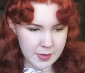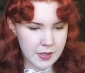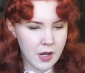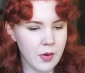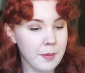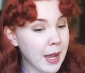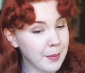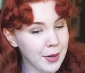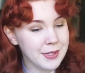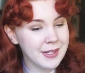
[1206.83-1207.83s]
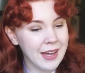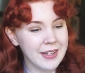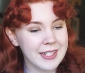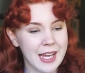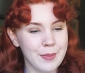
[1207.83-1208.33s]
so my
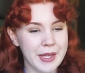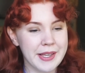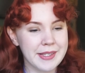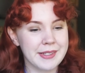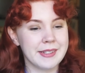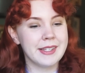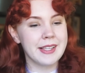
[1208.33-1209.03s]
personality type is